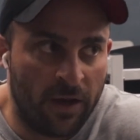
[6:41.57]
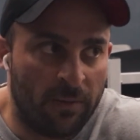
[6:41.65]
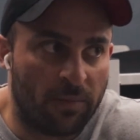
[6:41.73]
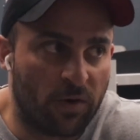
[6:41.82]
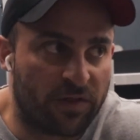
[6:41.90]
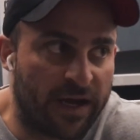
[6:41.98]

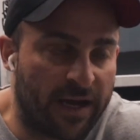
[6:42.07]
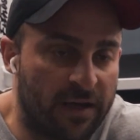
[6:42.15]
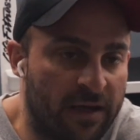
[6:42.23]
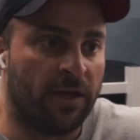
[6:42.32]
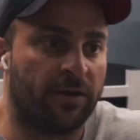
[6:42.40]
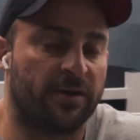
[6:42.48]
But with that,
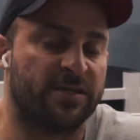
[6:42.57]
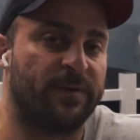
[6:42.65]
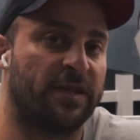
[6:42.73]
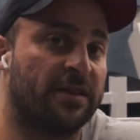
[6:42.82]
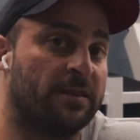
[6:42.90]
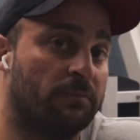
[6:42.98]
you're going to
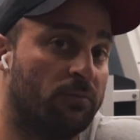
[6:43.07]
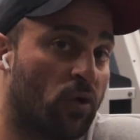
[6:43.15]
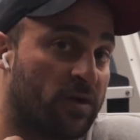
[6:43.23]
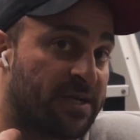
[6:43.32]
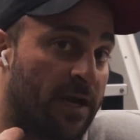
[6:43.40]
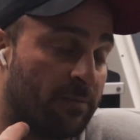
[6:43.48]
spend
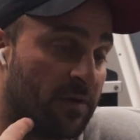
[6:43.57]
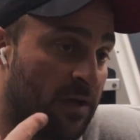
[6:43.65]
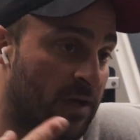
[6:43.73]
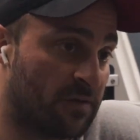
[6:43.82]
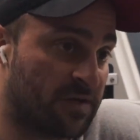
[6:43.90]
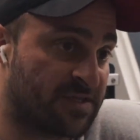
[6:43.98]
more time
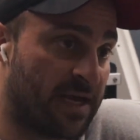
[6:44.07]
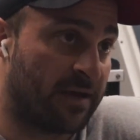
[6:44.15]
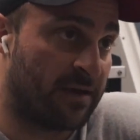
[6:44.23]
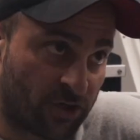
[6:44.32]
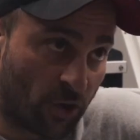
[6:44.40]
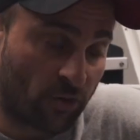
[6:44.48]
in the
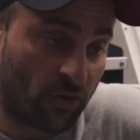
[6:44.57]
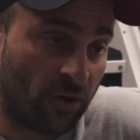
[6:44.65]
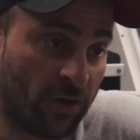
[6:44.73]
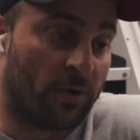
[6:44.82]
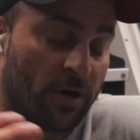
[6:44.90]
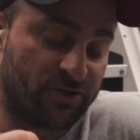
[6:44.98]
set total,
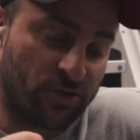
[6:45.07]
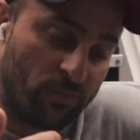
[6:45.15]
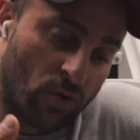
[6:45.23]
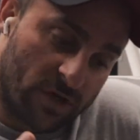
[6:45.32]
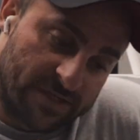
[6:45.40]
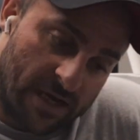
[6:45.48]
but also
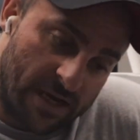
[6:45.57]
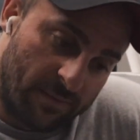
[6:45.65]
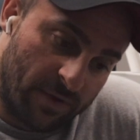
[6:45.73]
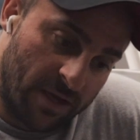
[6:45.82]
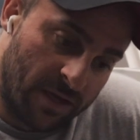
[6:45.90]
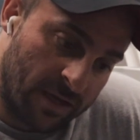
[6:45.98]
more
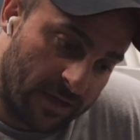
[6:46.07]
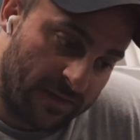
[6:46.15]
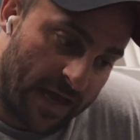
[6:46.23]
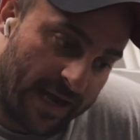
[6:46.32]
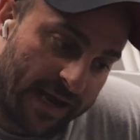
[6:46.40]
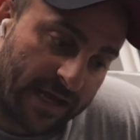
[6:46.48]
time in
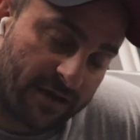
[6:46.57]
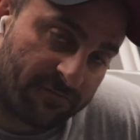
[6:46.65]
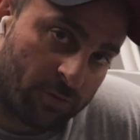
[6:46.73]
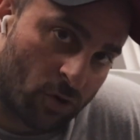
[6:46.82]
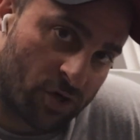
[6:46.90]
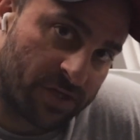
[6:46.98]
that negative
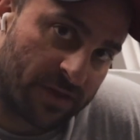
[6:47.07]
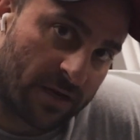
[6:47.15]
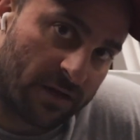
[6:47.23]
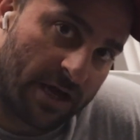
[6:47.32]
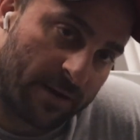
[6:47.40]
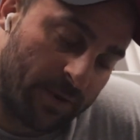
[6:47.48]
portion that a
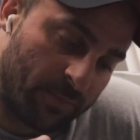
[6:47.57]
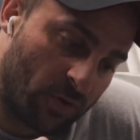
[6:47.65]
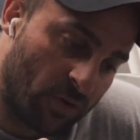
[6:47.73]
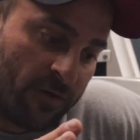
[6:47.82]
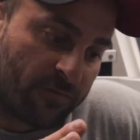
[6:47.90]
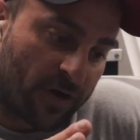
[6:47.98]
lot of
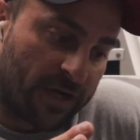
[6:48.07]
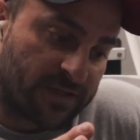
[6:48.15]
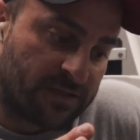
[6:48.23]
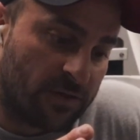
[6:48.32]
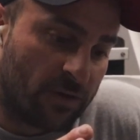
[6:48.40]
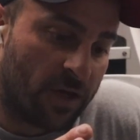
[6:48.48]
people forget
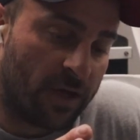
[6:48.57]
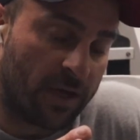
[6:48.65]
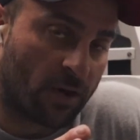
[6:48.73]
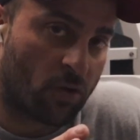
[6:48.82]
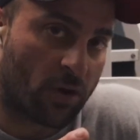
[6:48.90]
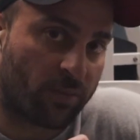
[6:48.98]
to
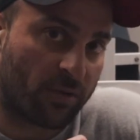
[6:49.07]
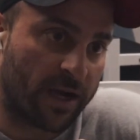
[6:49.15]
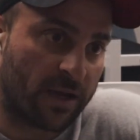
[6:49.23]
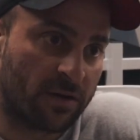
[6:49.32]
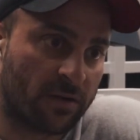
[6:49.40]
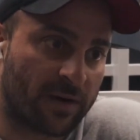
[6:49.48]

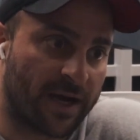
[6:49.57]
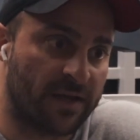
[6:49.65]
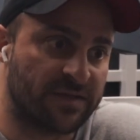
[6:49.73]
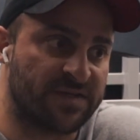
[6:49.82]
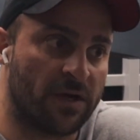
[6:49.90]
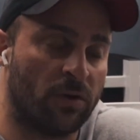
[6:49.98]
incorporate, right?
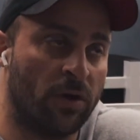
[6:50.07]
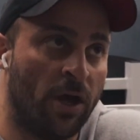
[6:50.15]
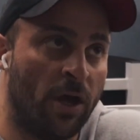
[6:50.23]
And so